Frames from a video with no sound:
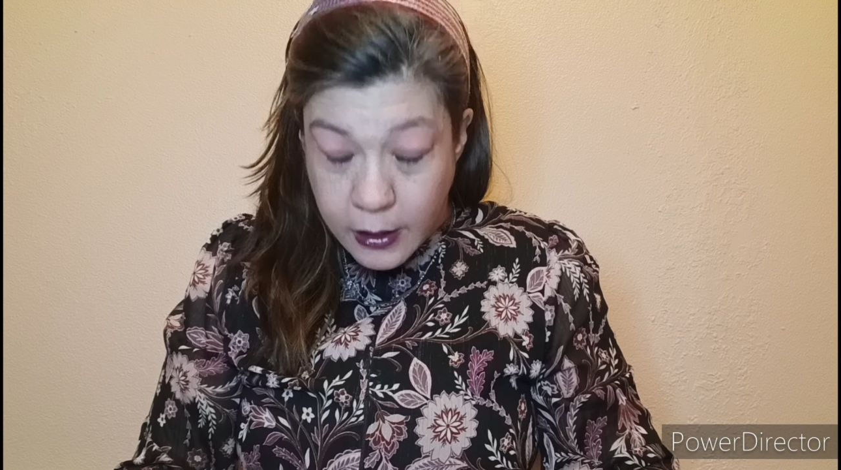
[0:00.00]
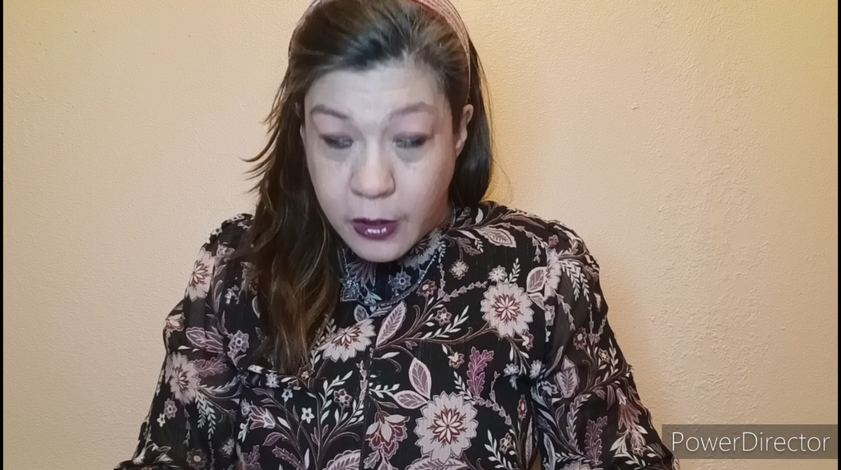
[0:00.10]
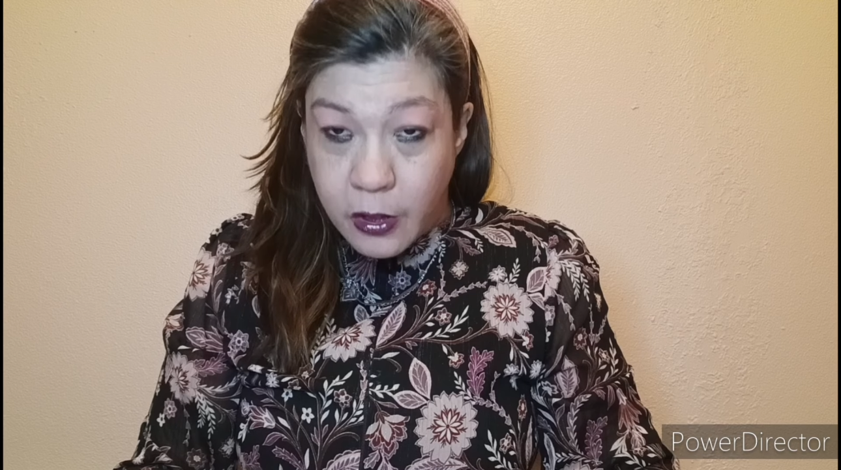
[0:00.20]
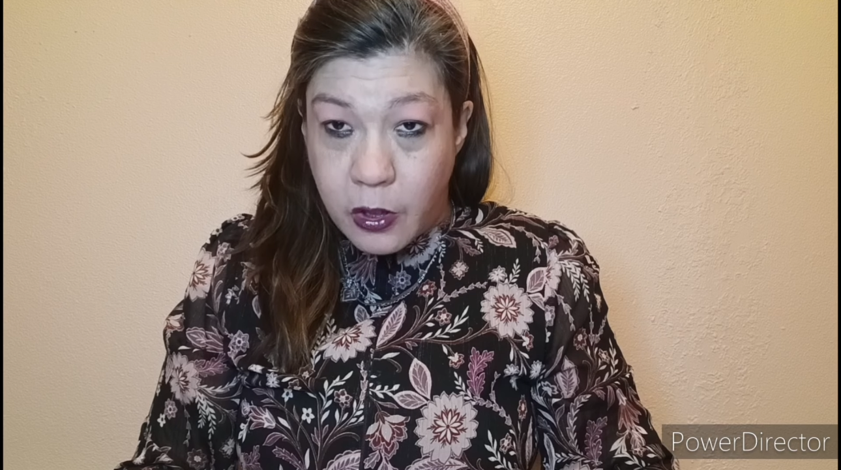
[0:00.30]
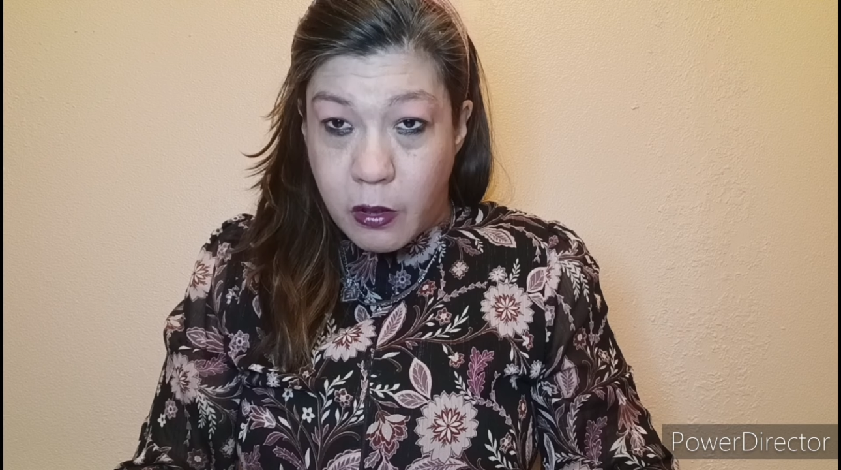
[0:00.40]

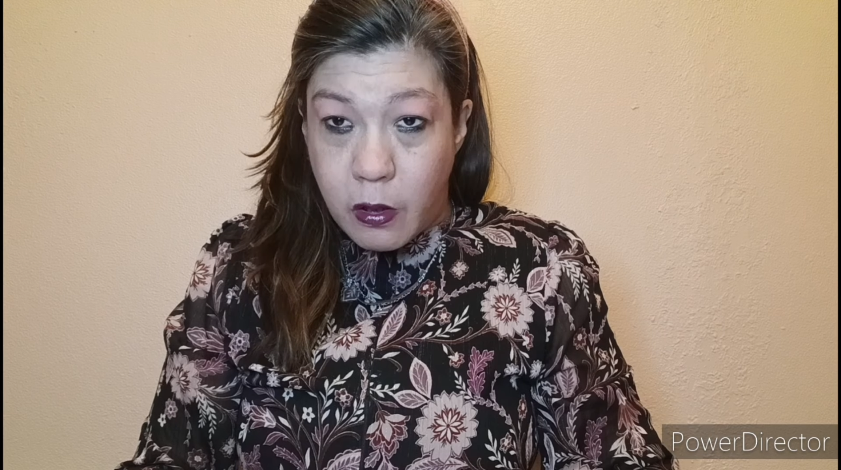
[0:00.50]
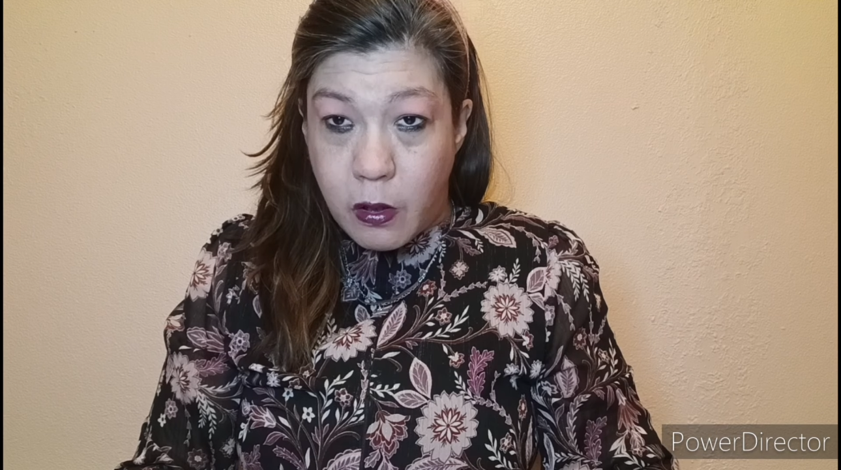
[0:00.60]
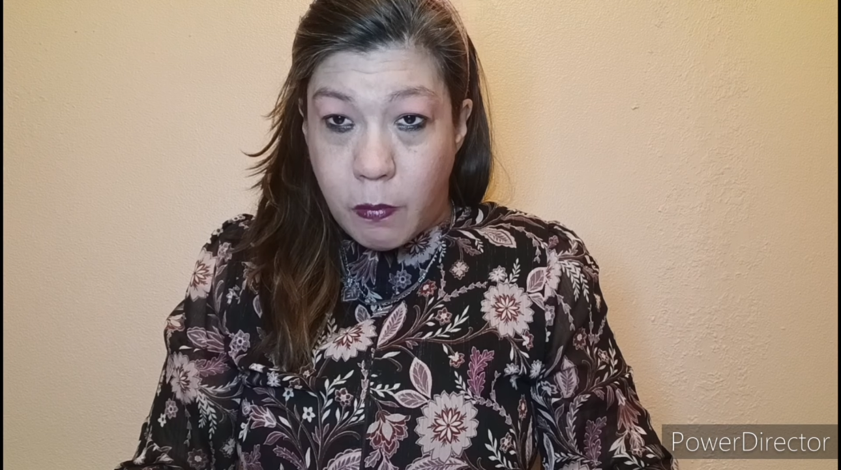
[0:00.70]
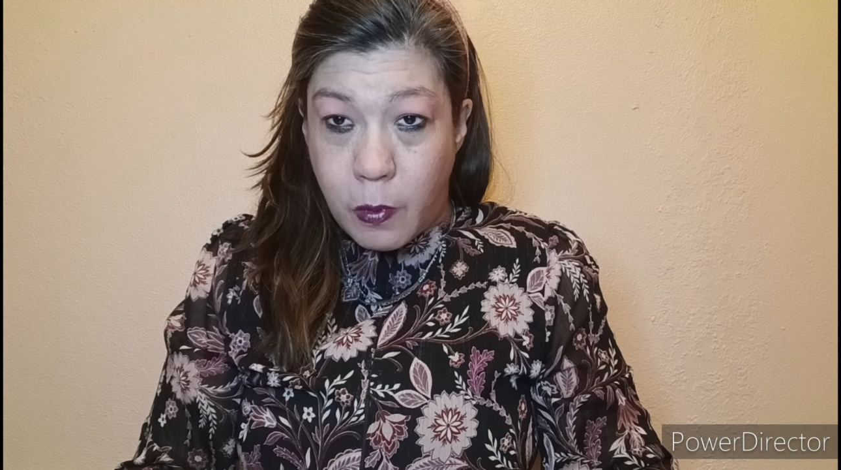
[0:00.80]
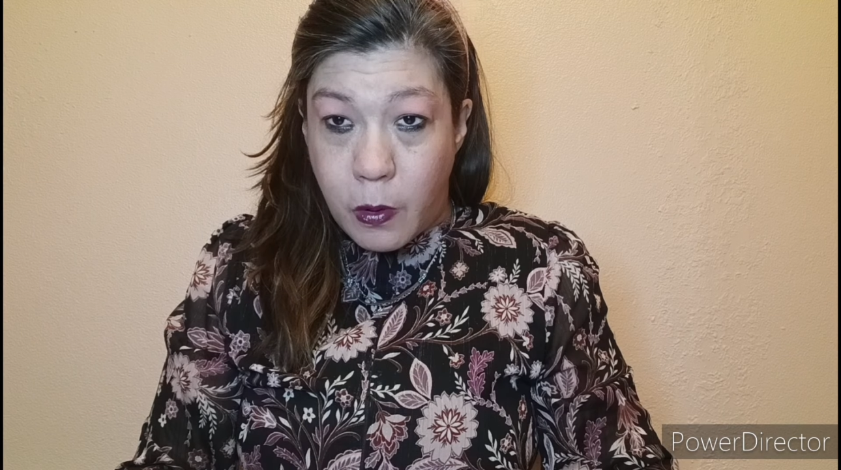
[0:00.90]

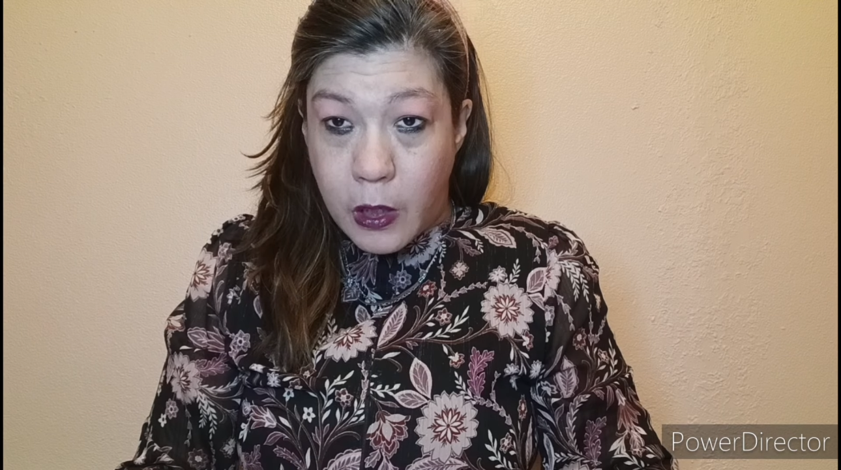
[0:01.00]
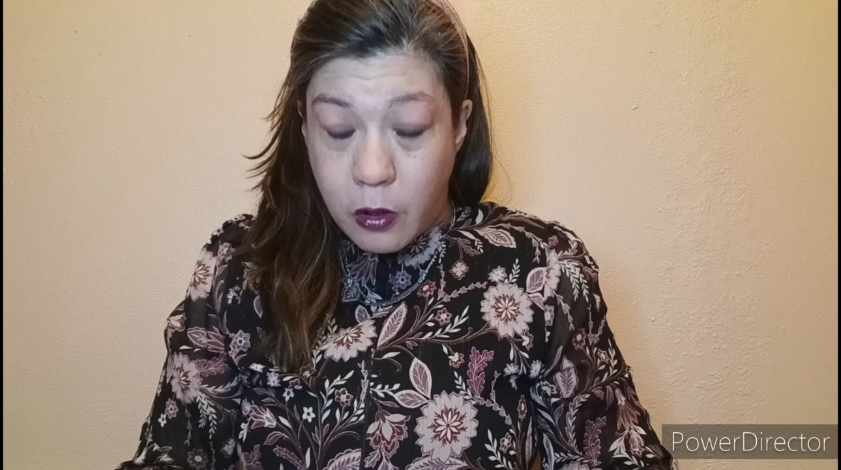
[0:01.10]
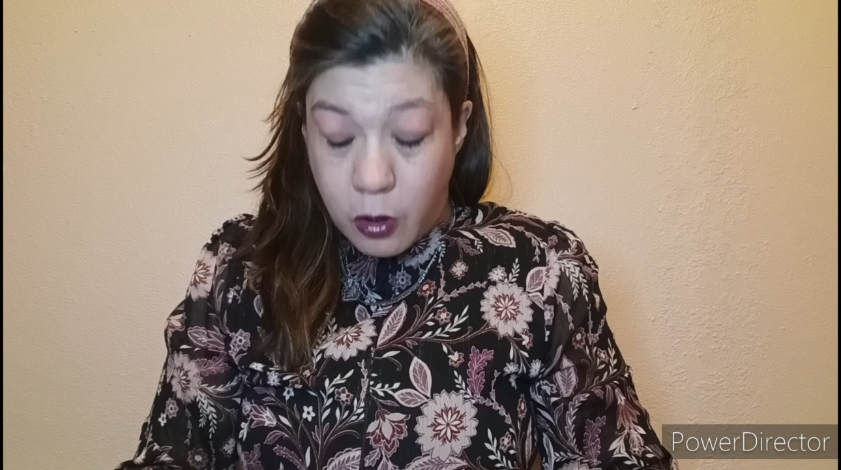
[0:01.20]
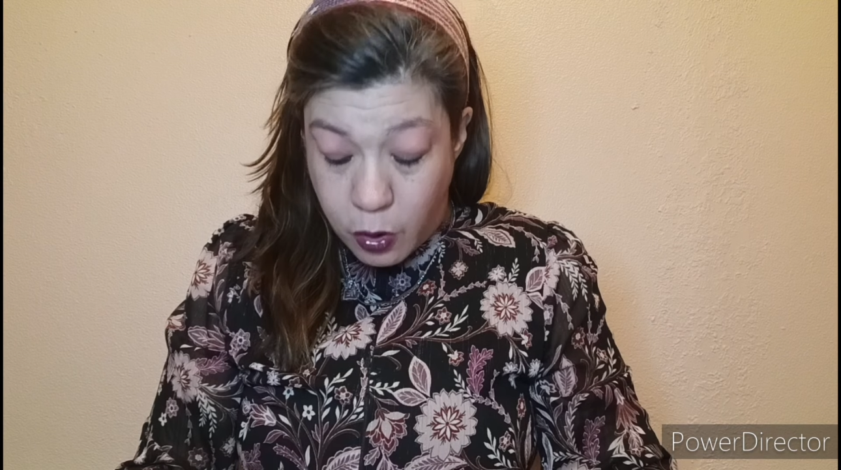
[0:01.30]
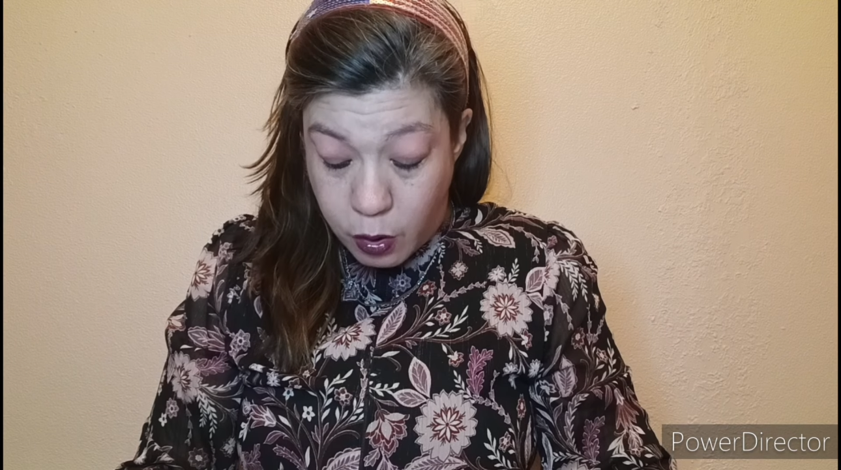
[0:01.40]

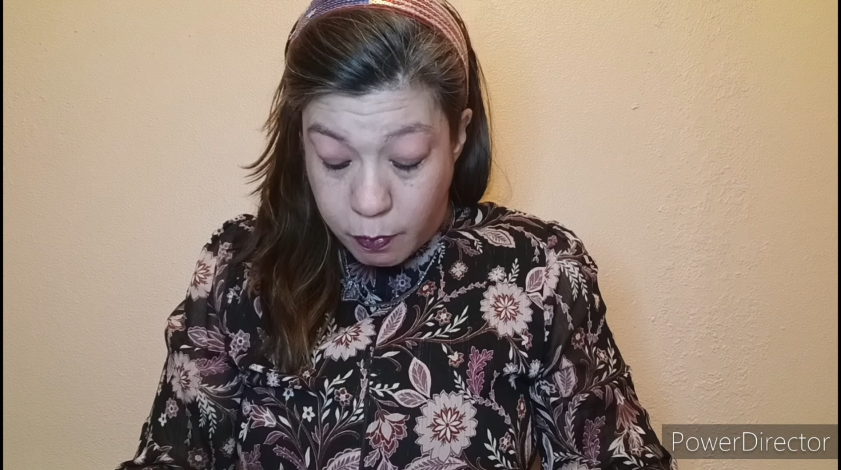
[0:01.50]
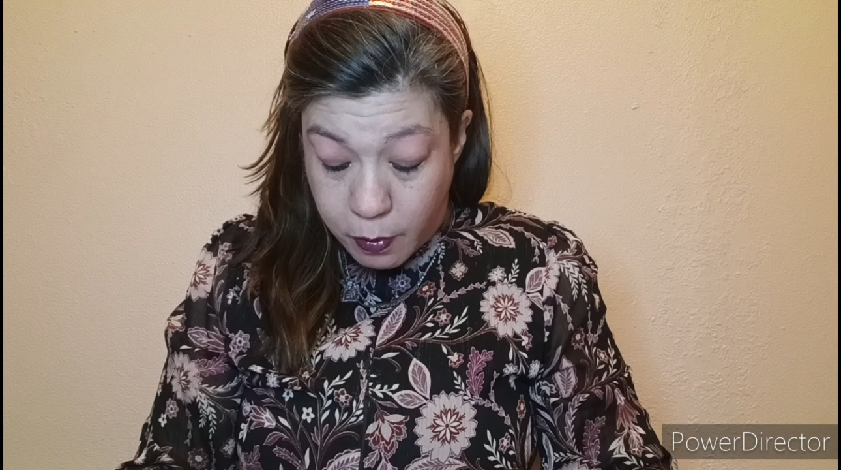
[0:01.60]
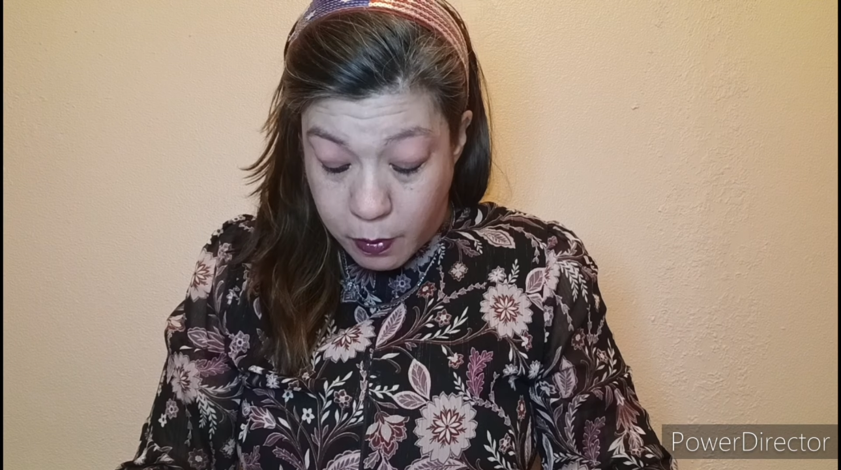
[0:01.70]
0.2